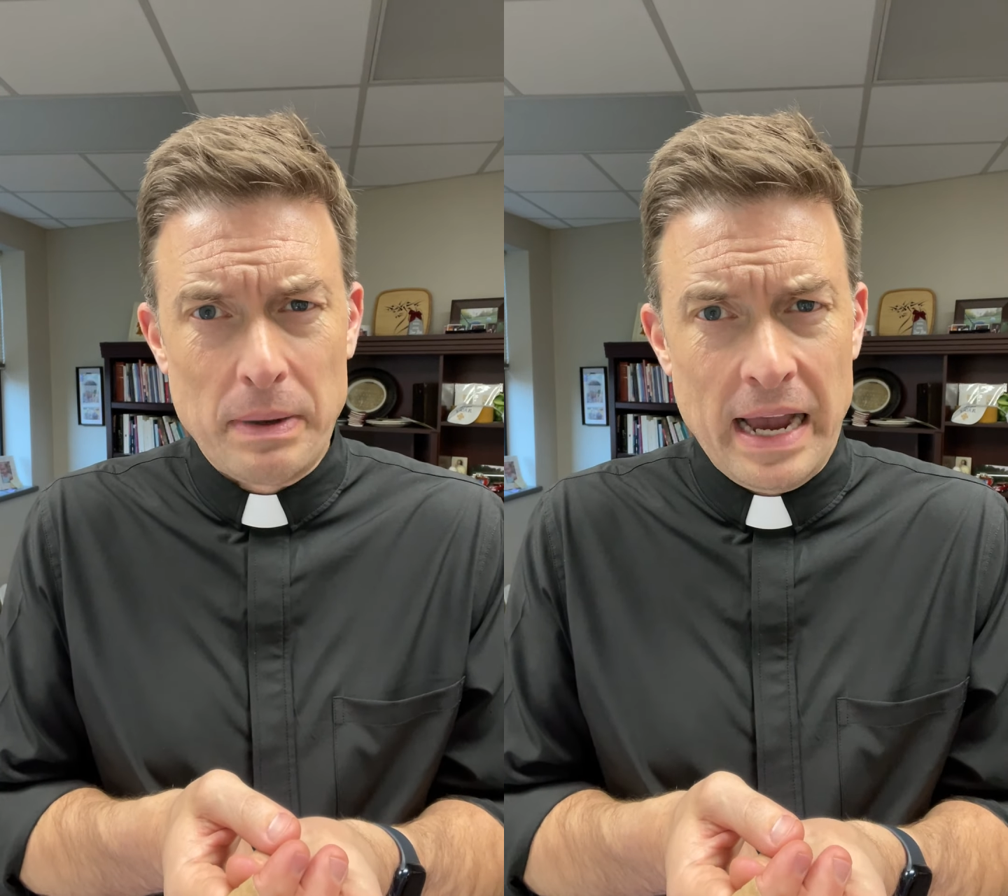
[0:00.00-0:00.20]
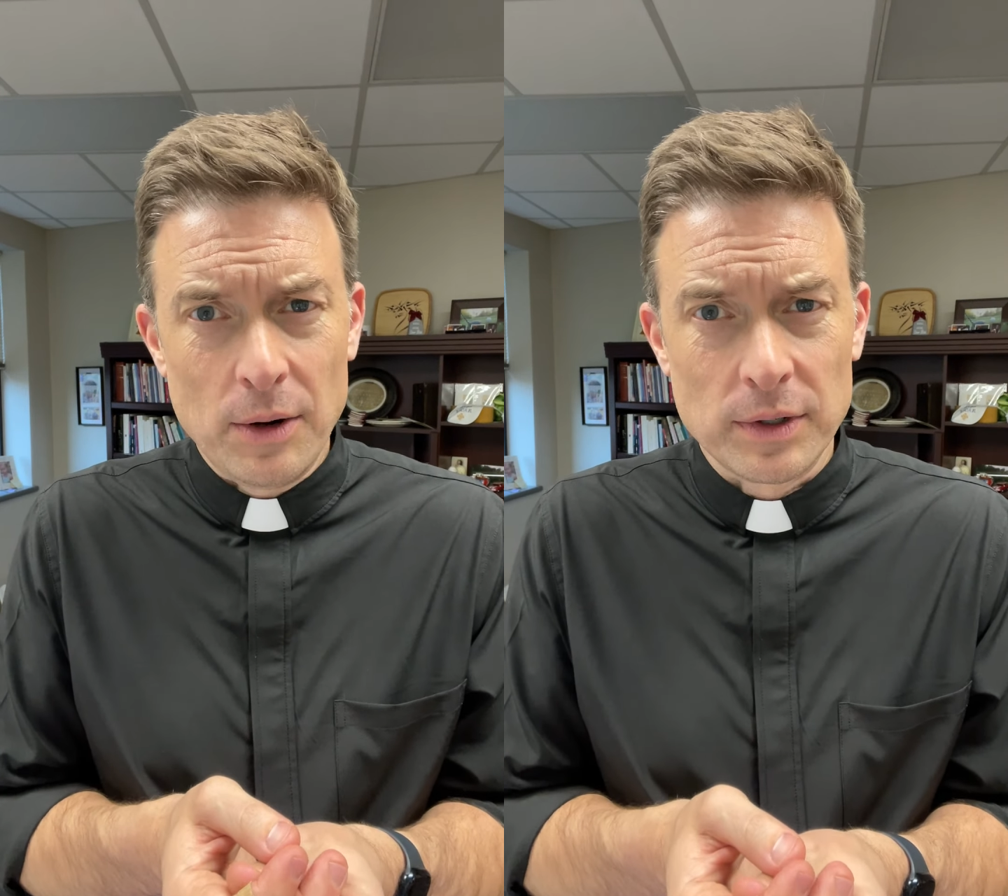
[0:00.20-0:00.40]

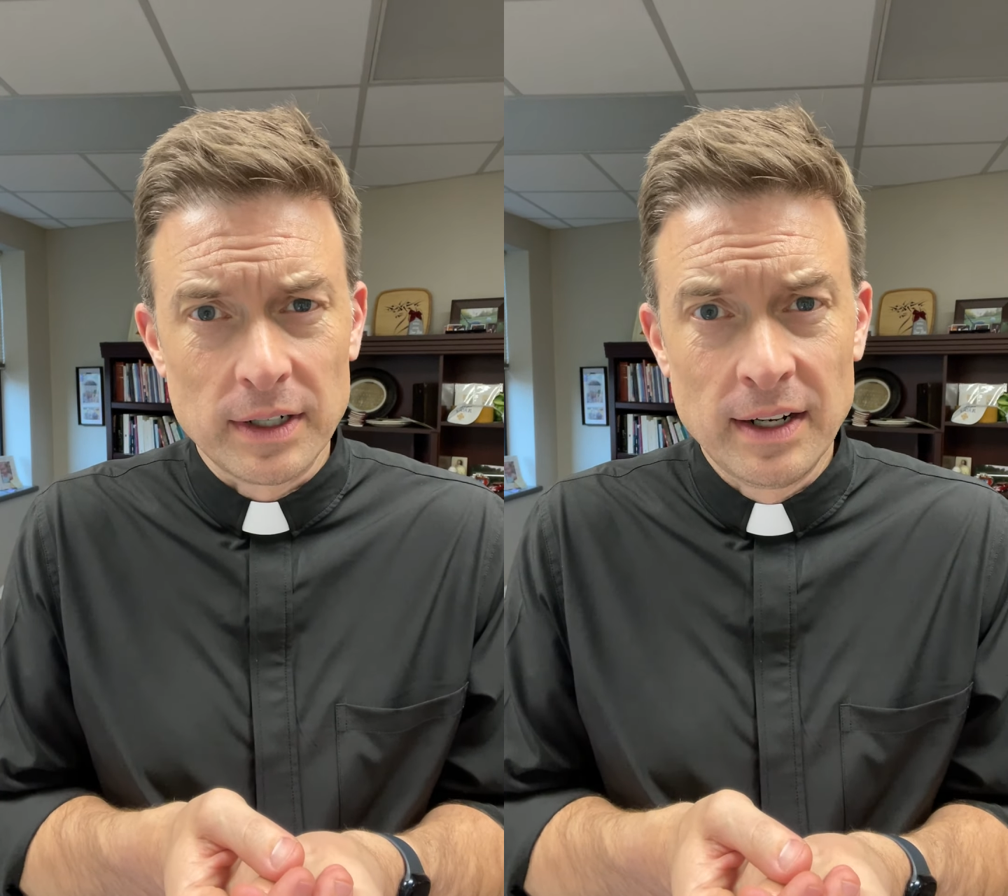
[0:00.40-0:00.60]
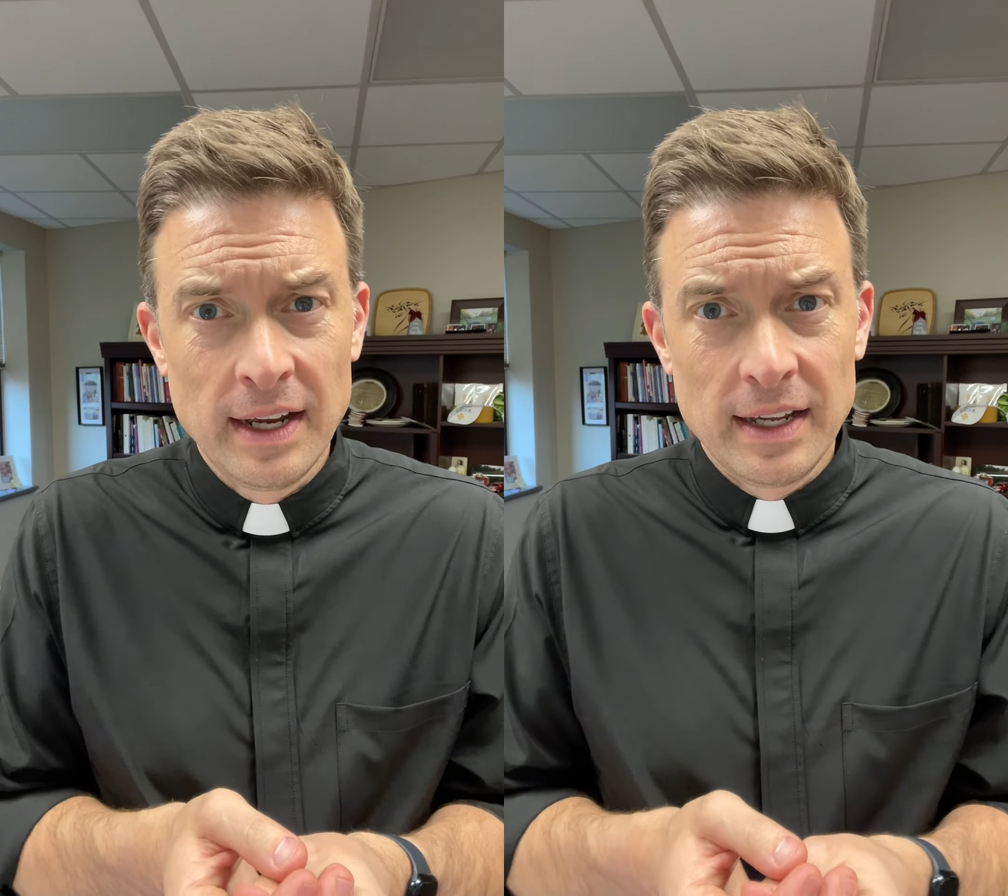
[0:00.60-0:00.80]

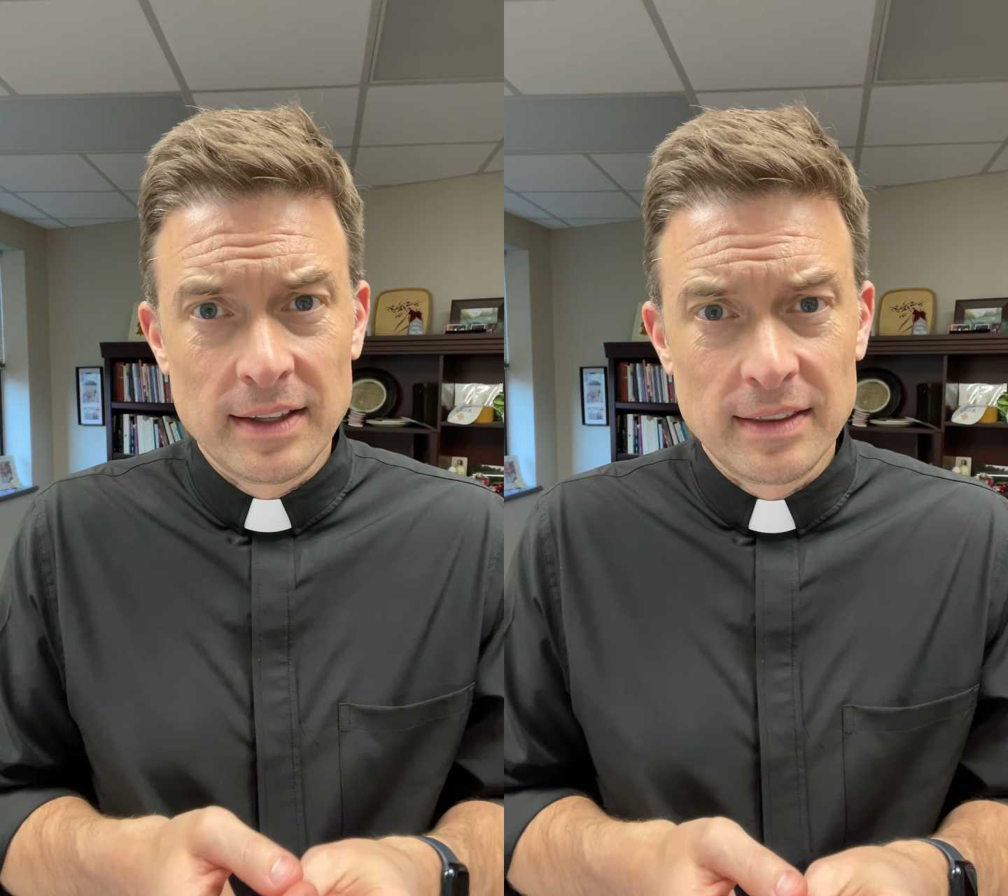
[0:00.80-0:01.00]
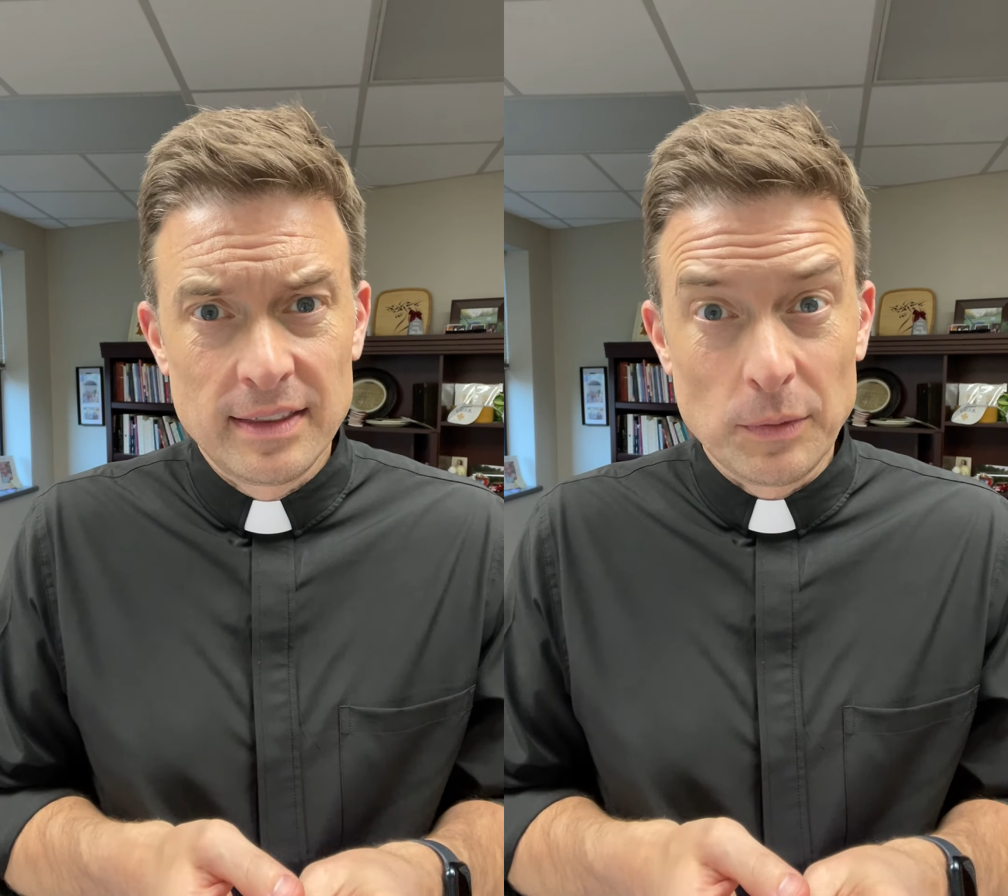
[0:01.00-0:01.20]
power
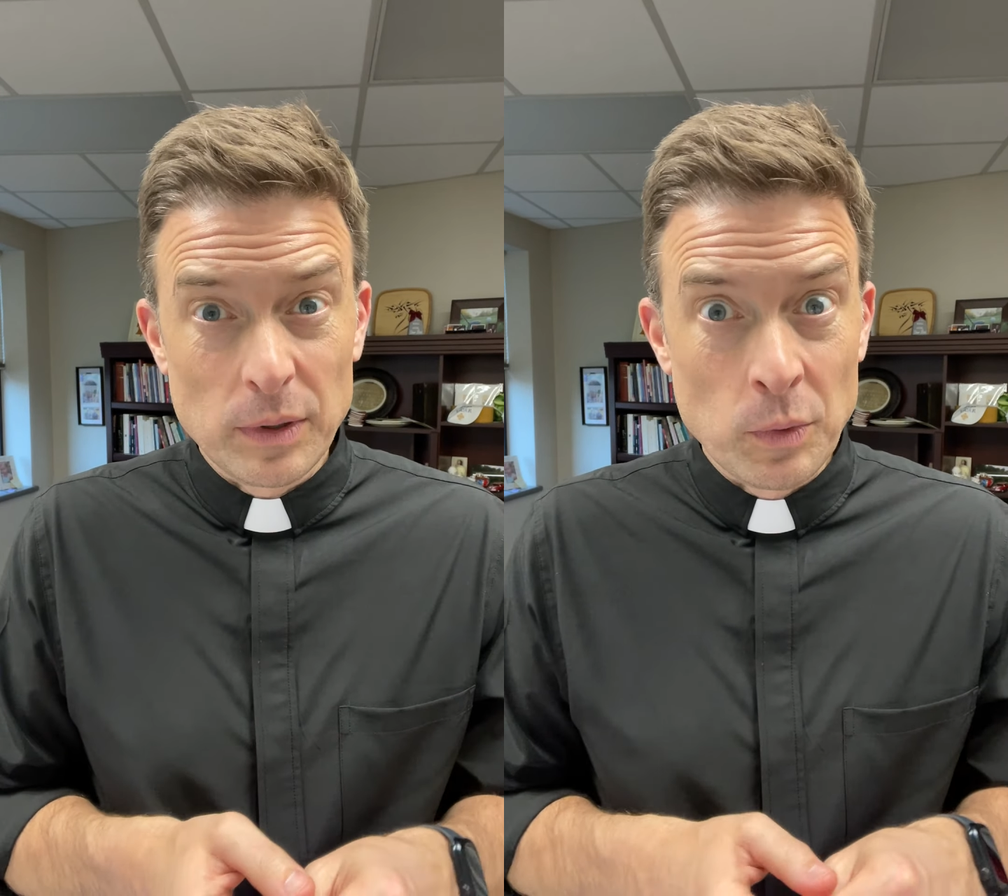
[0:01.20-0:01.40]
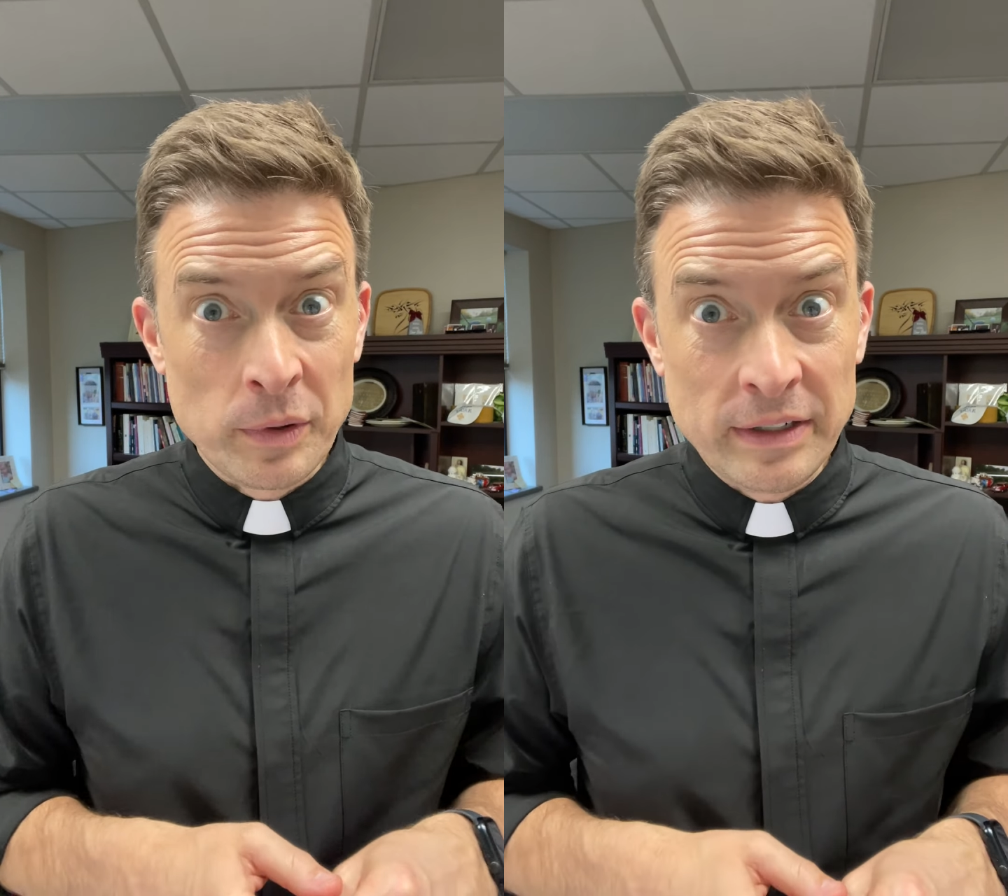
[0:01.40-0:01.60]
that we won't